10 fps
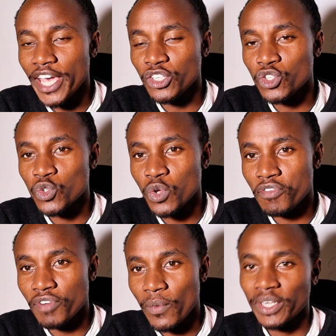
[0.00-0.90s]
8 to
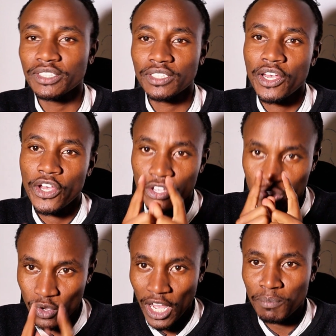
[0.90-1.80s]
12 hours.
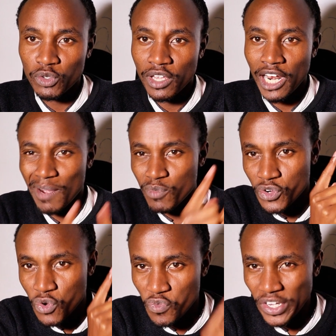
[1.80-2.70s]
You come to the lab,
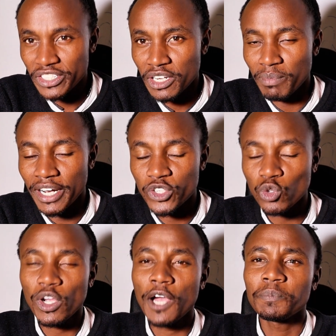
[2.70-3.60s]
we do fasting blood
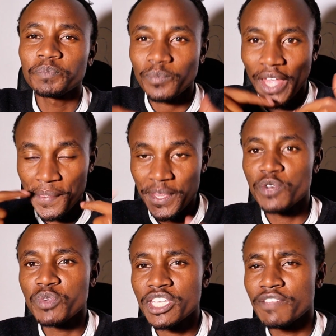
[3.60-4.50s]
sugar, and
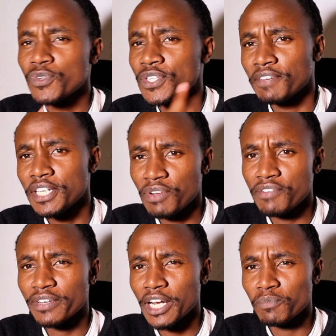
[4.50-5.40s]
then we give you
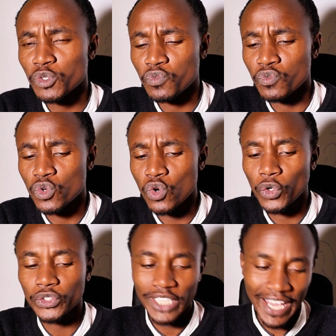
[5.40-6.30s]
75 grams of
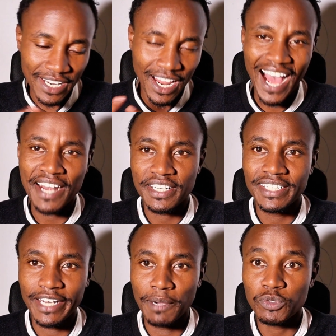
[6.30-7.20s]
glucose and
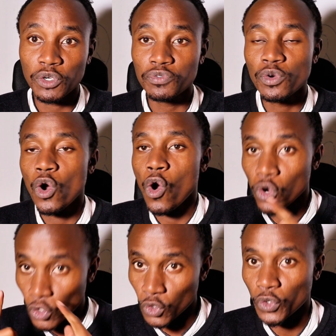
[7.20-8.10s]
100 grams of
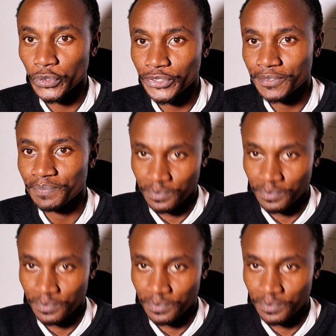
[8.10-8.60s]
glucose.